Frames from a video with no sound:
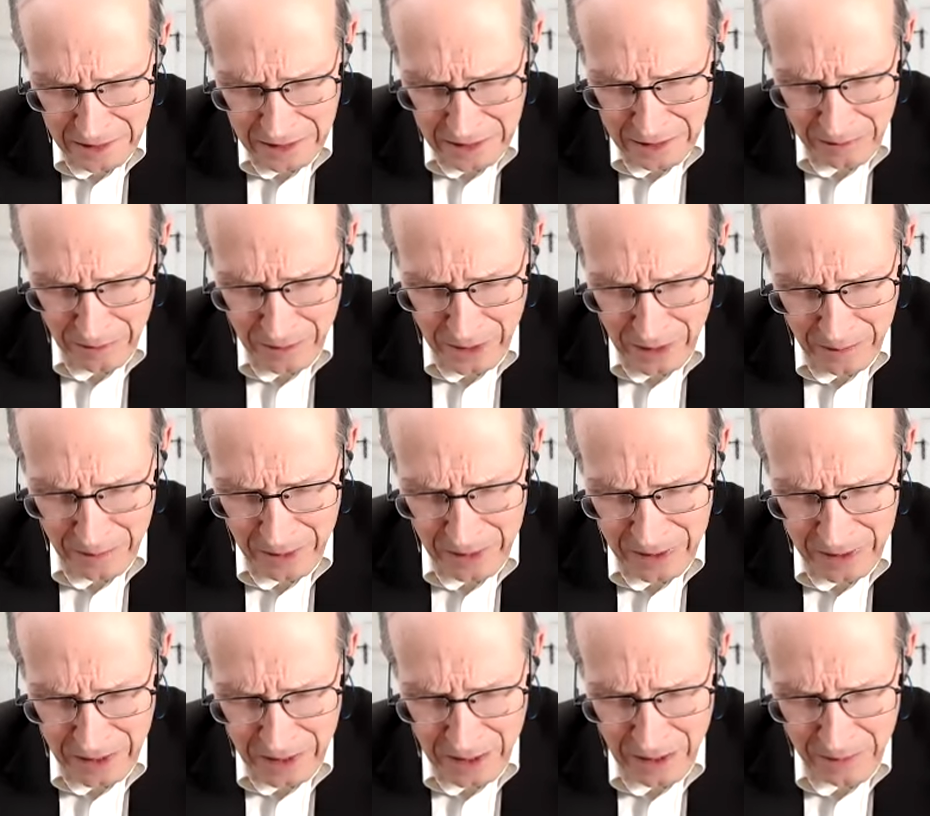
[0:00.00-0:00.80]
we're able
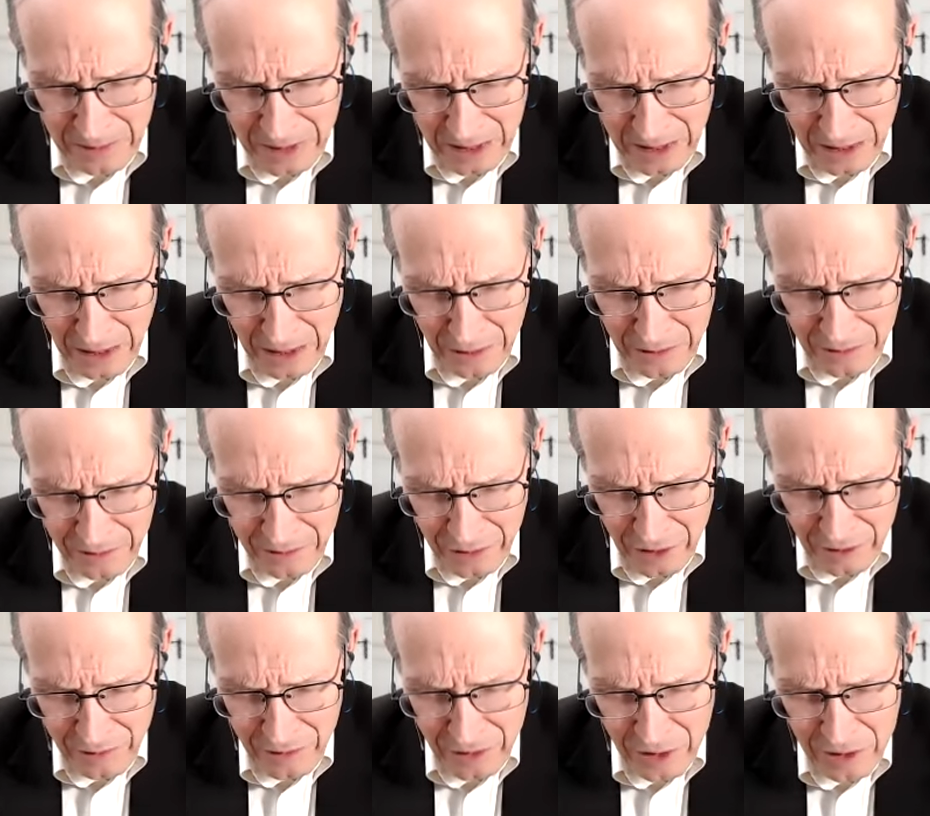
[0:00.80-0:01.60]
to come together
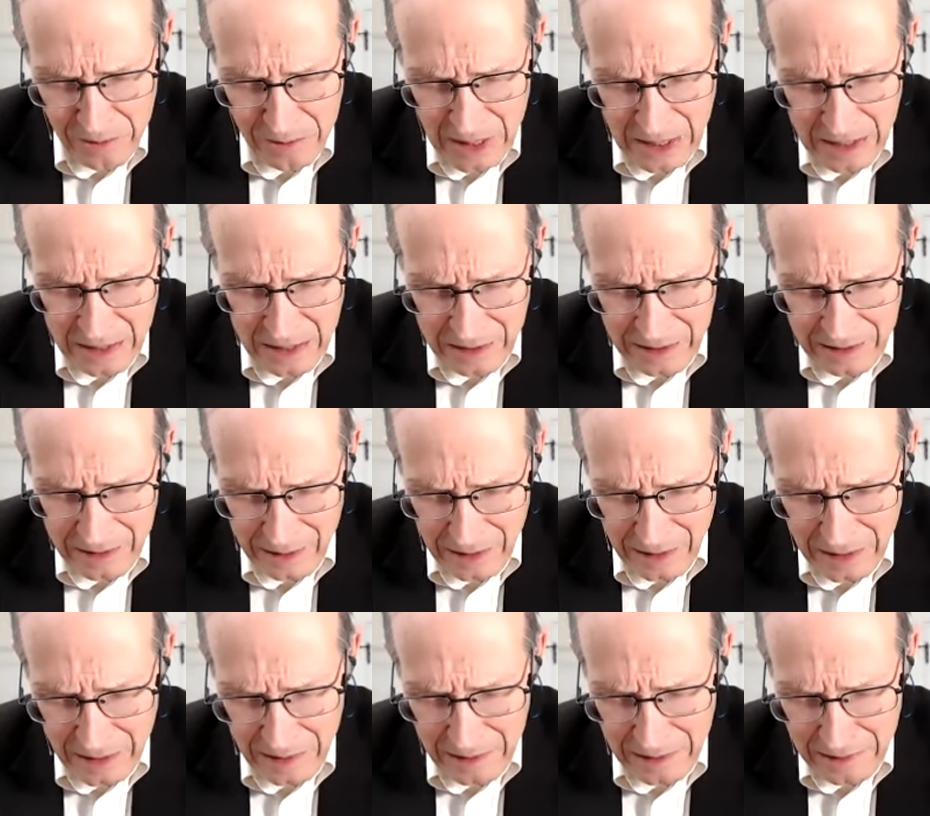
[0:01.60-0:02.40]
for a few minutes
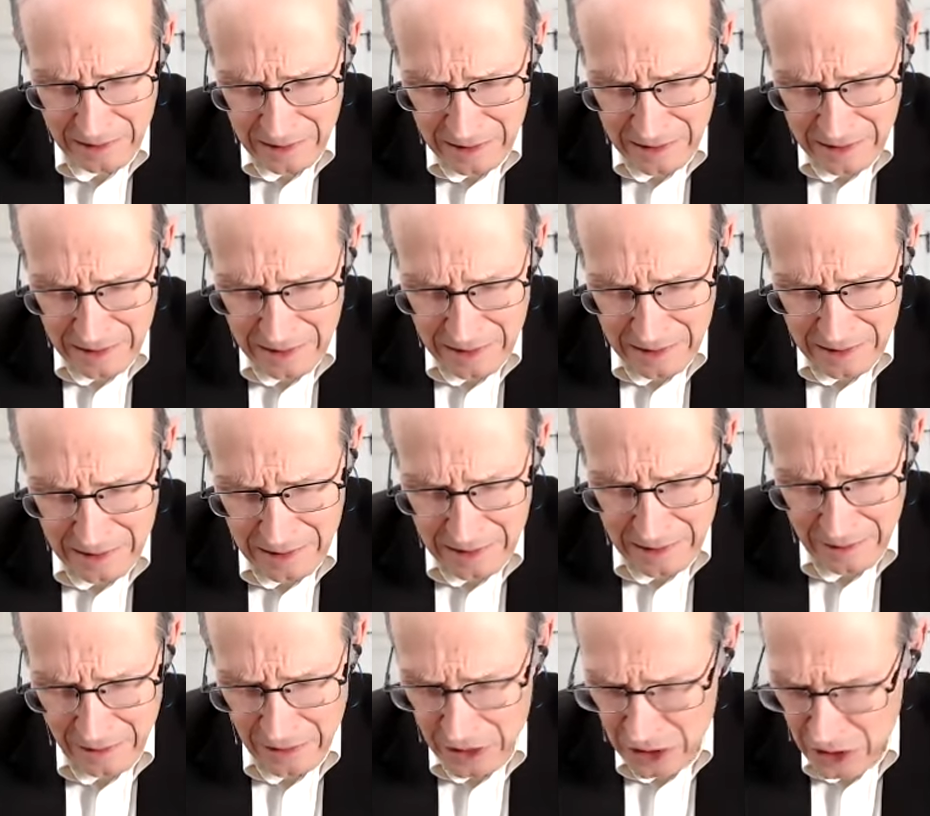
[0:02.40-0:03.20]
again
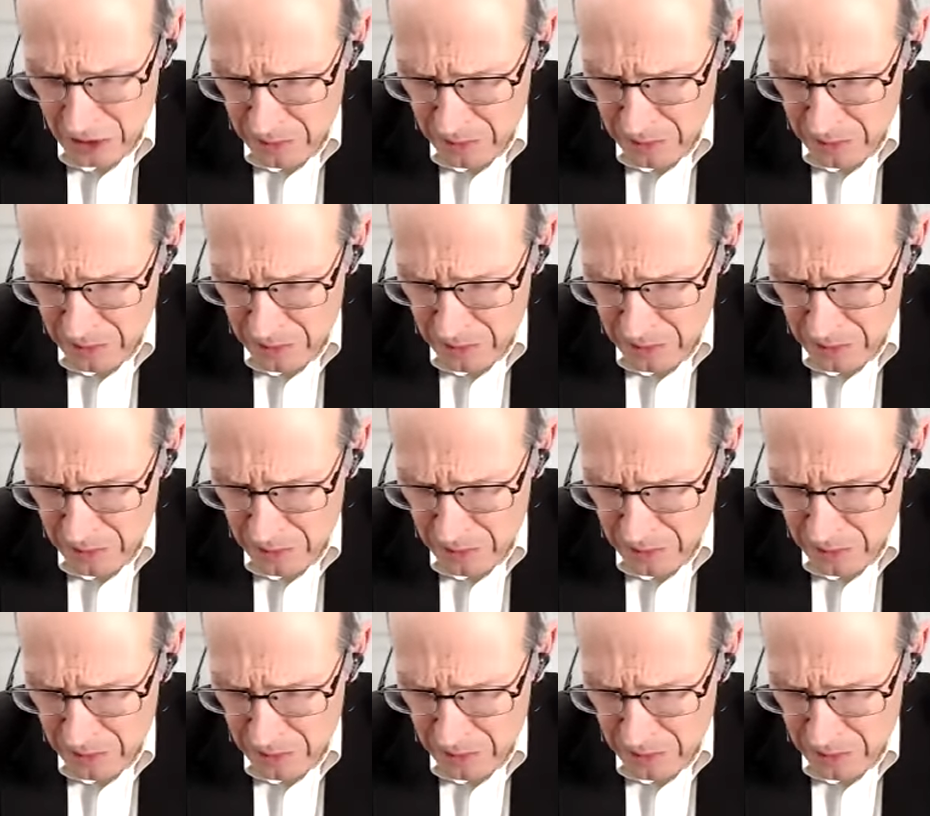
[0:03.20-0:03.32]
this